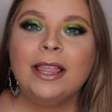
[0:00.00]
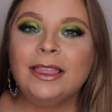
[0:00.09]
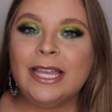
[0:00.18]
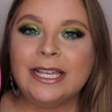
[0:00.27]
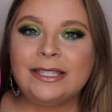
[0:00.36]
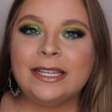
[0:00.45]

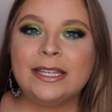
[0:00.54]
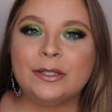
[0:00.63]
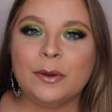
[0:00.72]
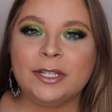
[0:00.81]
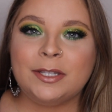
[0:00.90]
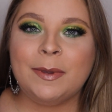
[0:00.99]
This is
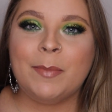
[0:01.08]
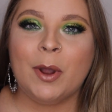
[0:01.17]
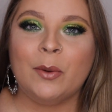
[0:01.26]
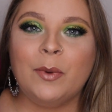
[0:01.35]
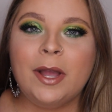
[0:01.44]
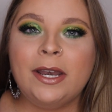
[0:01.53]
going to be
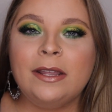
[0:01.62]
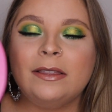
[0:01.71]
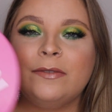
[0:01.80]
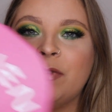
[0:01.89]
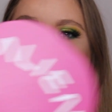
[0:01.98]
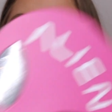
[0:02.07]
part one,
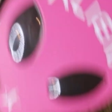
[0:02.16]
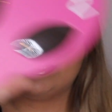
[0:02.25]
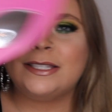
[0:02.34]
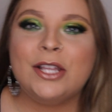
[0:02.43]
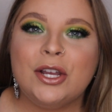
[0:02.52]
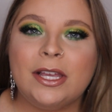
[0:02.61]
filming
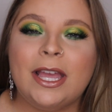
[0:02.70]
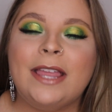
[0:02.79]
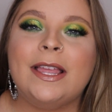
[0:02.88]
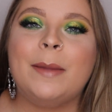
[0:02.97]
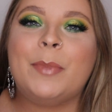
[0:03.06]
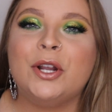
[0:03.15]
this look, and
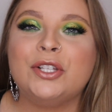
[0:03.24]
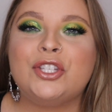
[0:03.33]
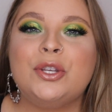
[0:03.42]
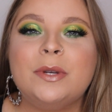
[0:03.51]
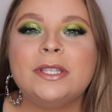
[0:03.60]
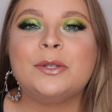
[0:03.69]
then part
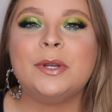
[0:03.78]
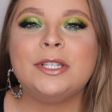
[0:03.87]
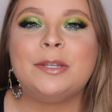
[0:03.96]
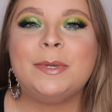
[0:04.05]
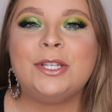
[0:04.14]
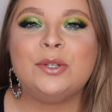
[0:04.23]
two is going
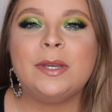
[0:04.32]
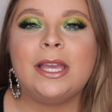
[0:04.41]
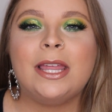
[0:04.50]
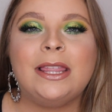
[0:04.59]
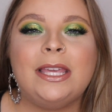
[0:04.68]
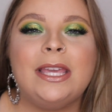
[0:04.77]
to be doing
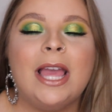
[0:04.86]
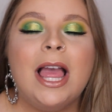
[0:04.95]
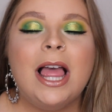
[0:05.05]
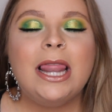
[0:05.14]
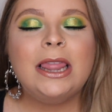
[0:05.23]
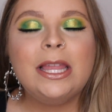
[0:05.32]
the
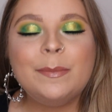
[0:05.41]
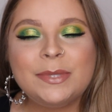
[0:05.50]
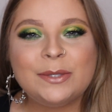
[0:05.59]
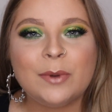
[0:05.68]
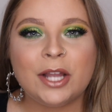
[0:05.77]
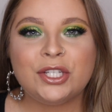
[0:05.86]
lip
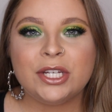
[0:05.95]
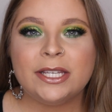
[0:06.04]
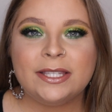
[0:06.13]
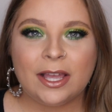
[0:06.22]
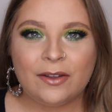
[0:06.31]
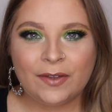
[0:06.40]

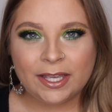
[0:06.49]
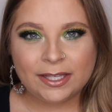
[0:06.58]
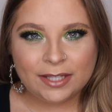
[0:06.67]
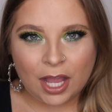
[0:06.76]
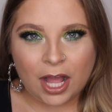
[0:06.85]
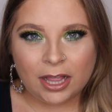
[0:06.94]
swatches of
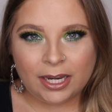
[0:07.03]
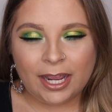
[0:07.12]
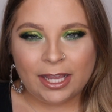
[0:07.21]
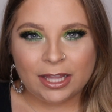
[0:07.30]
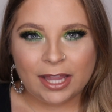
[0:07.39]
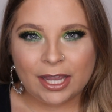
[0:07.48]
his
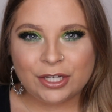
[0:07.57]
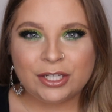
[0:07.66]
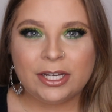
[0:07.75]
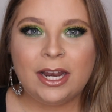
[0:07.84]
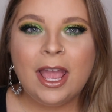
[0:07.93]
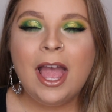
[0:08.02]
holiday
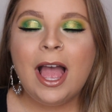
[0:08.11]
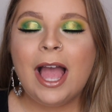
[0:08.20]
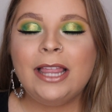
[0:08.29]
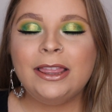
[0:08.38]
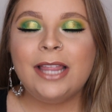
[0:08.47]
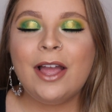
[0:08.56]
collection.
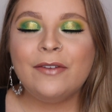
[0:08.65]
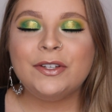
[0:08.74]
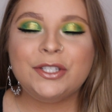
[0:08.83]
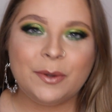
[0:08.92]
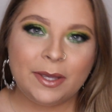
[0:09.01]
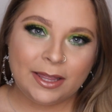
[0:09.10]
I love
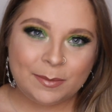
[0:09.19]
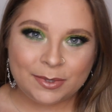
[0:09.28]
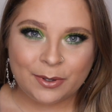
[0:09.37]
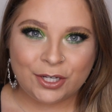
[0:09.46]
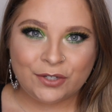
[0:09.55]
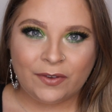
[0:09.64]
doing lip
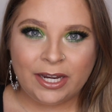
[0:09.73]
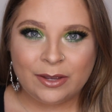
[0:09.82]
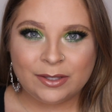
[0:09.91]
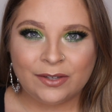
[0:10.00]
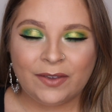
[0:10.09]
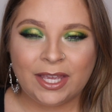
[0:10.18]
swatch
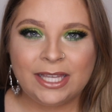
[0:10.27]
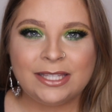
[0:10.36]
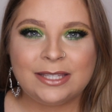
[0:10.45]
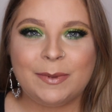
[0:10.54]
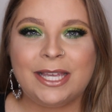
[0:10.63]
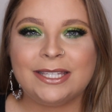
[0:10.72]
videos of
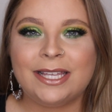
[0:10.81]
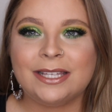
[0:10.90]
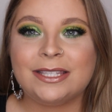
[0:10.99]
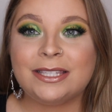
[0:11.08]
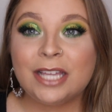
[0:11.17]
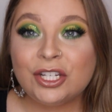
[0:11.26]
his because he
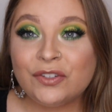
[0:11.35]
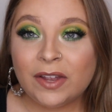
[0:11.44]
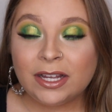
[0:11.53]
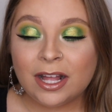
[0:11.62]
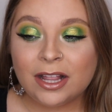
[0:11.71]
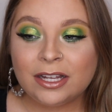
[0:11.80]
has such
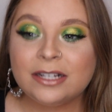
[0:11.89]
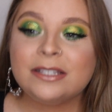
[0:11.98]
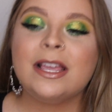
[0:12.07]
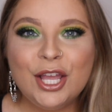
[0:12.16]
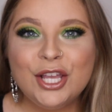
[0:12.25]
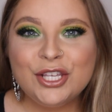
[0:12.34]
fun colors.
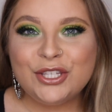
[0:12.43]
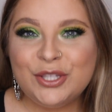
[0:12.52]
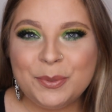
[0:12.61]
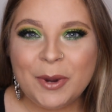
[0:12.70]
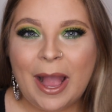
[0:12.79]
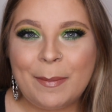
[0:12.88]

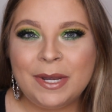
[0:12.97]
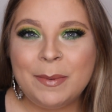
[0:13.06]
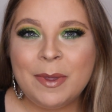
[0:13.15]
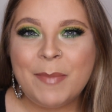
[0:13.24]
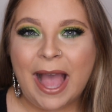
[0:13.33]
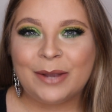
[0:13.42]
Super happy to
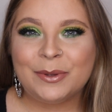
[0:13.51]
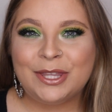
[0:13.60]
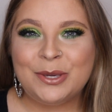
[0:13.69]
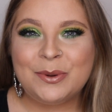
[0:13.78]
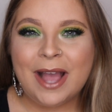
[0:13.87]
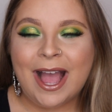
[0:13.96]
be back with
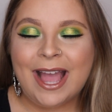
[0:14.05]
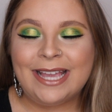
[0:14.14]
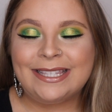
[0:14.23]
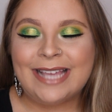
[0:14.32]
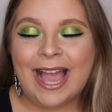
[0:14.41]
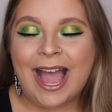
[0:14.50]
you
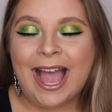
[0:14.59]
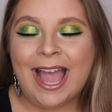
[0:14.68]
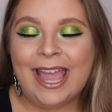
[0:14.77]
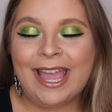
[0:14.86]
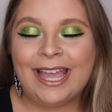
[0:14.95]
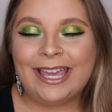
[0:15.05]
guys.
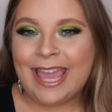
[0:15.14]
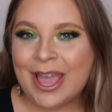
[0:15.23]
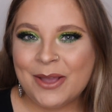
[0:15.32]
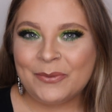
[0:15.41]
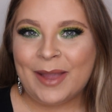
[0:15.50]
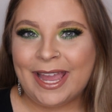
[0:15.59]
I
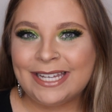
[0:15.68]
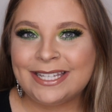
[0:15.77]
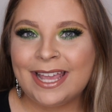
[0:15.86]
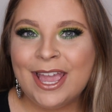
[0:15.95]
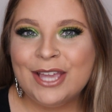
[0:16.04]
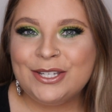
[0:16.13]
can't wait
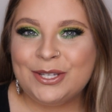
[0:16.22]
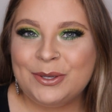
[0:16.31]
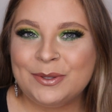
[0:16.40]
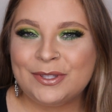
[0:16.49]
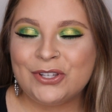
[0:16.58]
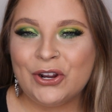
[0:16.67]

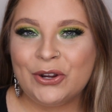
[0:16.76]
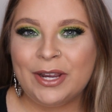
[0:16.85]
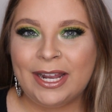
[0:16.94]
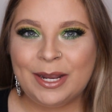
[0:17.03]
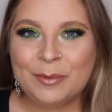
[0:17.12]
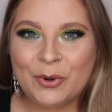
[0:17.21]
to start
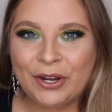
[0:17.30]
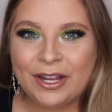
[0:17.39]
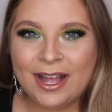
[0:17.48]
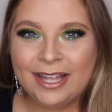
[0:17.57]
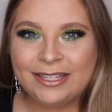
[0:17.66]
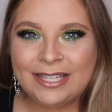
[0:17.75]
creating more
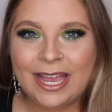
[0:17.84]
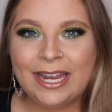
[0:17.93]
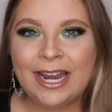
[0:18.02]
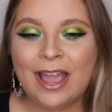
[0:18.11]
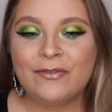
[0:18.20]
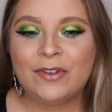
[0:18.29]

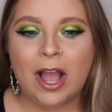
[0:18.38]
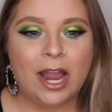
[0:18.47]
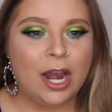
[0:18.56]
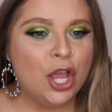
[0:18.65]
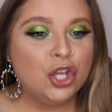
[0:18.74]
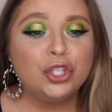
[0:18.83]
content. I've
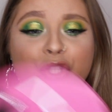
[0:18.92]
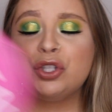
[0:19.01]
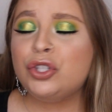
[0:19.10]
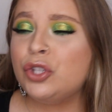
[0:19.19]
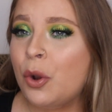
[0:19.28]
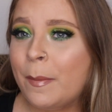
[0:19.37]
got
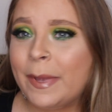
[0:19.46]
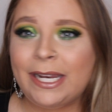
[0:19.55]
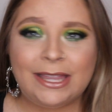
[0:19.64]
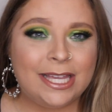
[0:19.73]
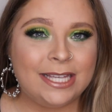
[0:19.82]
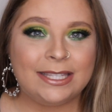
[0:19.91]
so
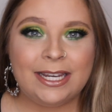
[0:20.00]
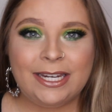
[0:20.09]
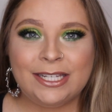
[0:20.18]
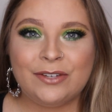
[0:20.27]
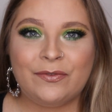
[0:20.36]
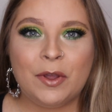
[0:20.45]
many things I
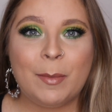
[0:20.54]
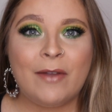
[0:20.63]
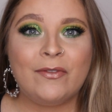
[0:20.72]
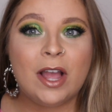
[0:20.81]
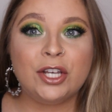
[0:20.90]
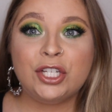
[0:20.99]
need to film.
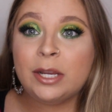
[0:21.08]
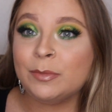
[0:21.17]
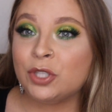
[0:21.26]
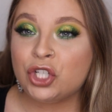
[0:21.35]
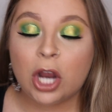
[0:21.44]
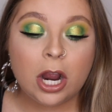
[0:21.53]
I've got
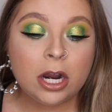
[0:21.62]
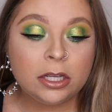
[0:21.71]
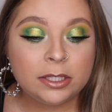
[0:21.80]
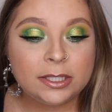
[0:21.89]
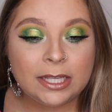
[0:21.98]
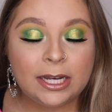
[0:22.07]
James
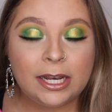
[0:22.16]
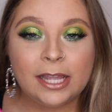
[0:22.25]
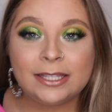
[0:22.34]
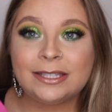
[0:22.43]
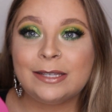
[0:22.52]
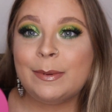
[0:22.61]
Charles sitting
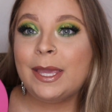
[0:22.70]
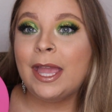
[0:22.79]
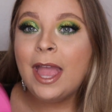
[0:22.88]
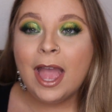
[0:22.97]
next to me.